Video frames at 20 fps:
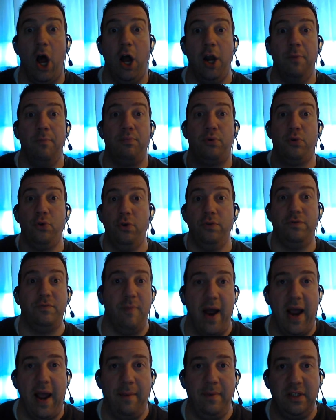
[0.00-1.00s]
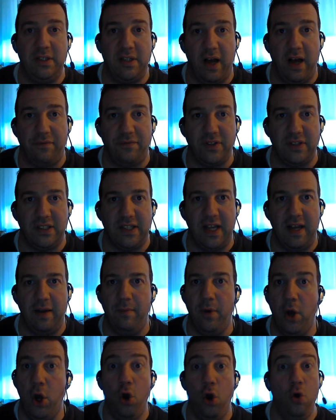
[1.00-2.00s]
an improved Miami Dolphins
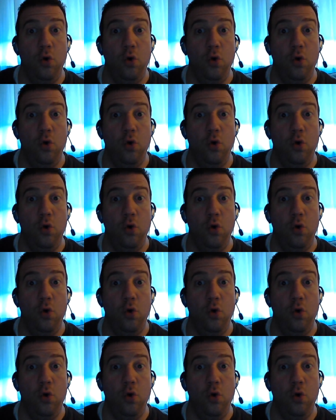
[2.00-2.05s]
team.